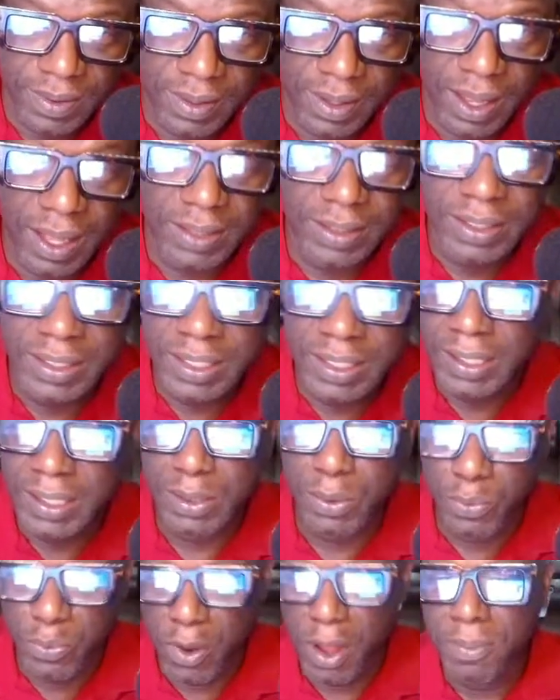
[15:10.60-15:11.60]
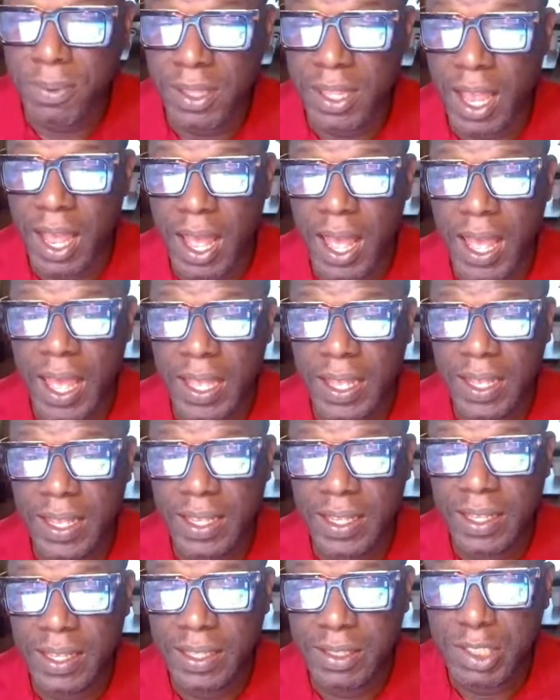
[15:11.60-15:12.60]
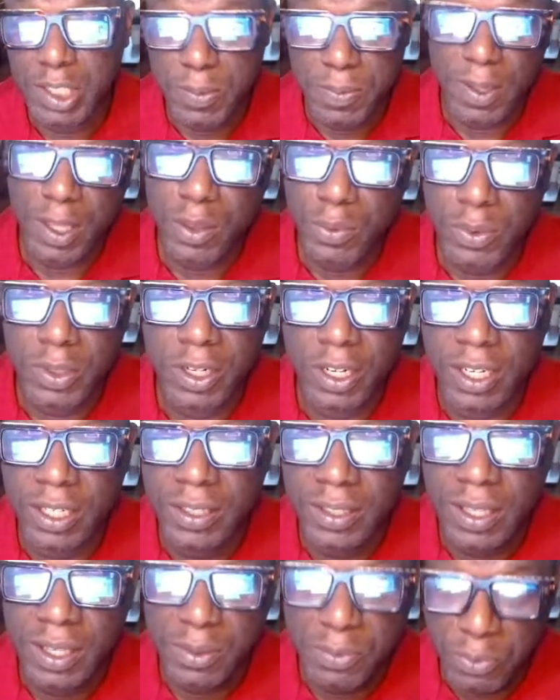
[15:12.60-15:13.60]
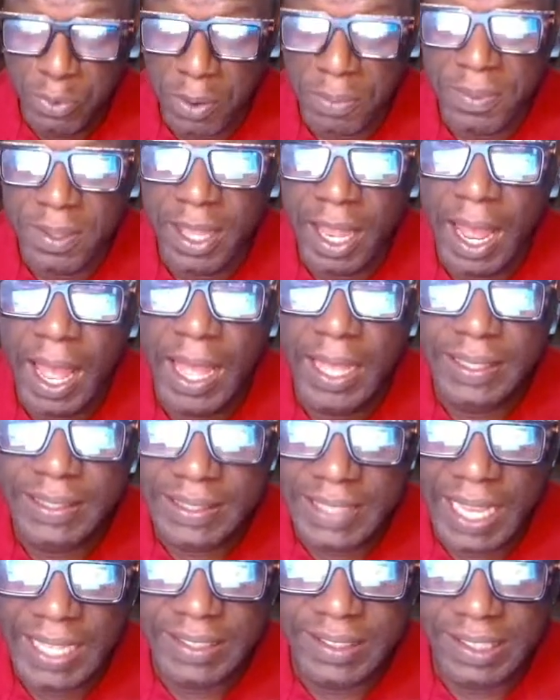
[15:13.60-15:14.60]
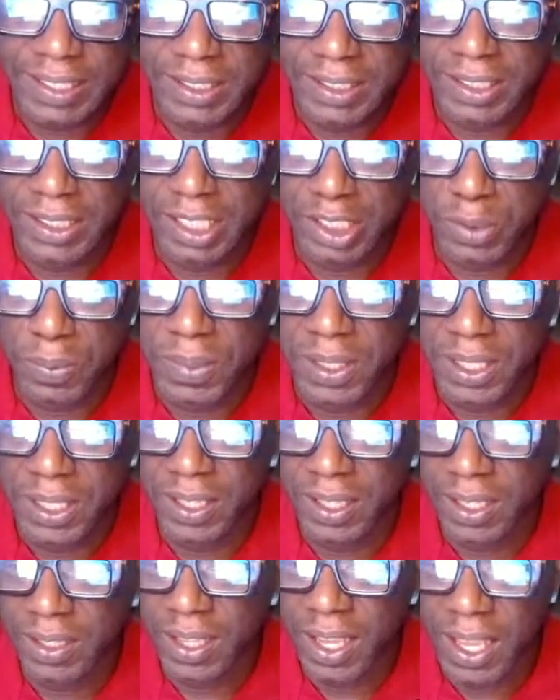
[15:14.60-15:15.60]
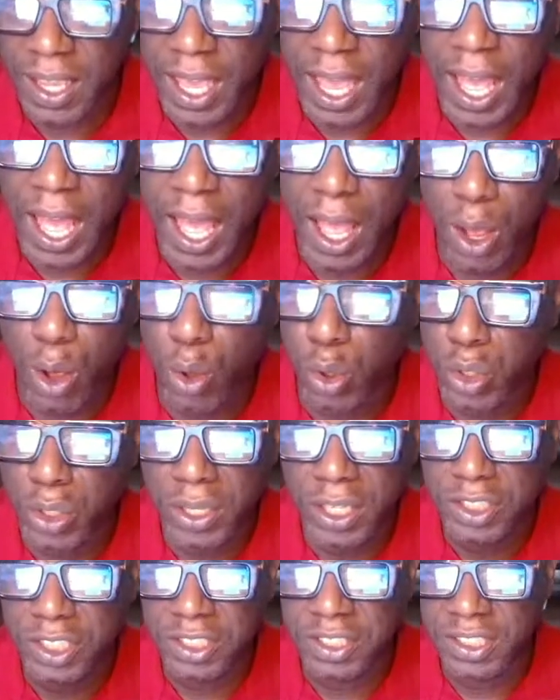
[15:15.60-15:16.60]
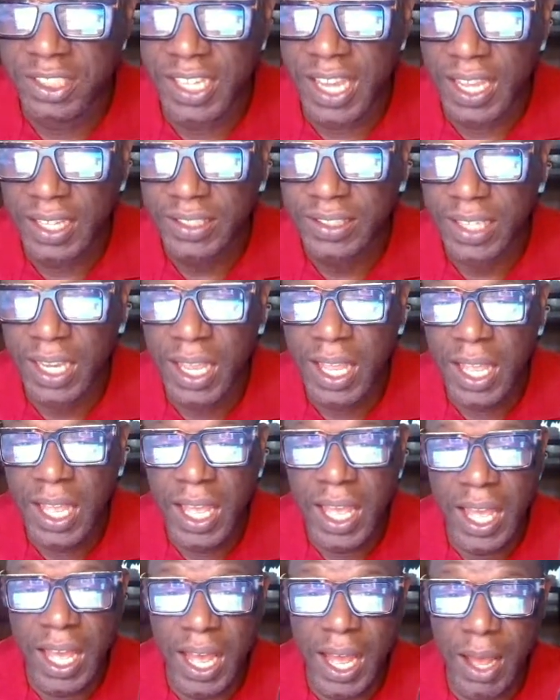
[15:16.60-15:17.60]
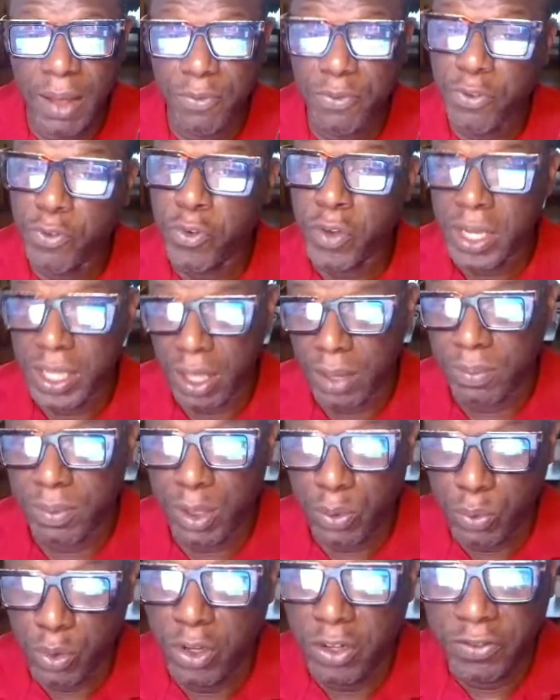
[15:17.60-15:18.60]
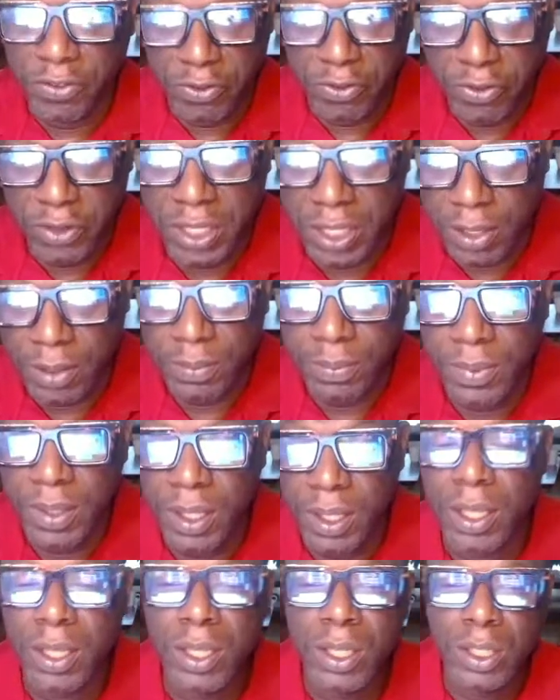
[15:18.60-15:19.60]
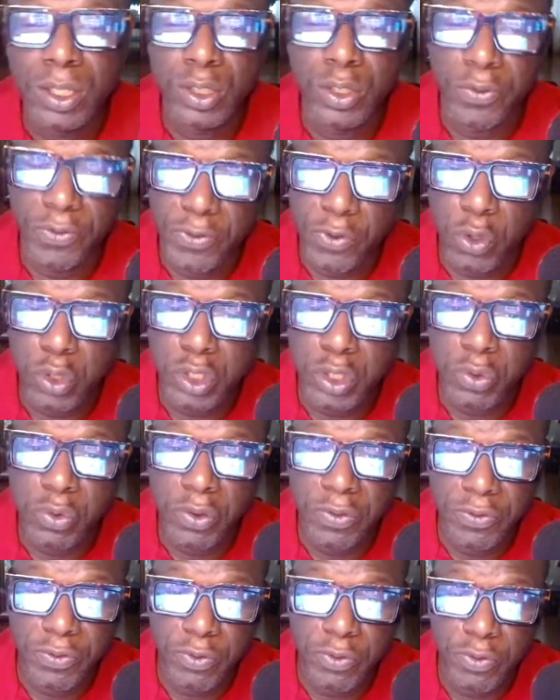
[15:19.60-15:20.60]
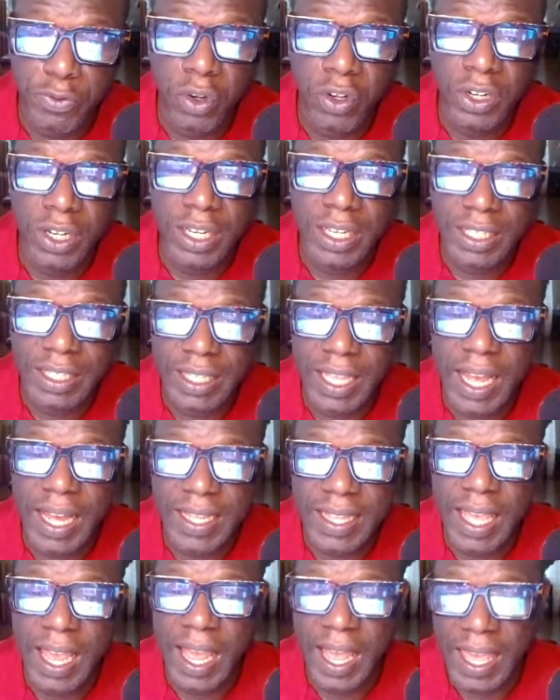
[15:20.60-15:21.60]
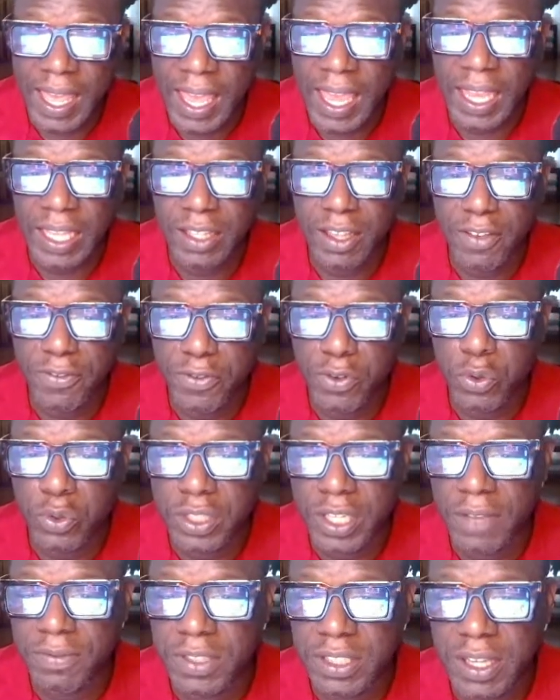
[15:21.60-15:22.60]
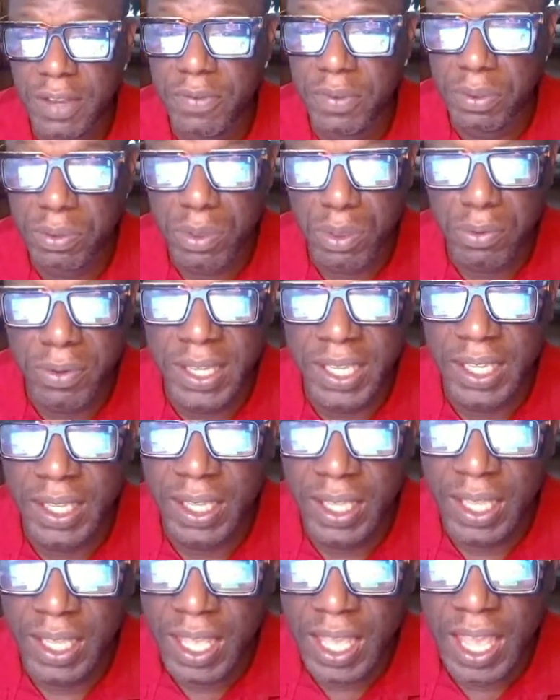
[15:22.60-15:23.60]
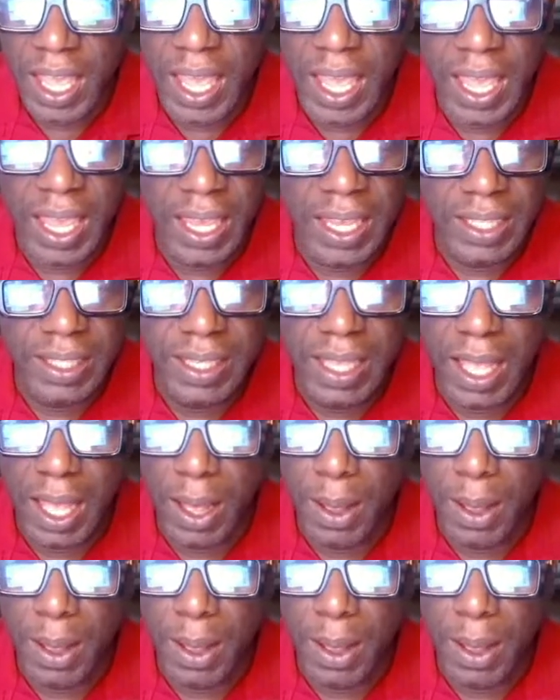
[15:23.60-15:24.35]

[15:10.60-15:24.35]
Now, webinar, spell the word webinar.tchmedia.ai, or you can just text freedom, the word freedom, to 404-998-4773. And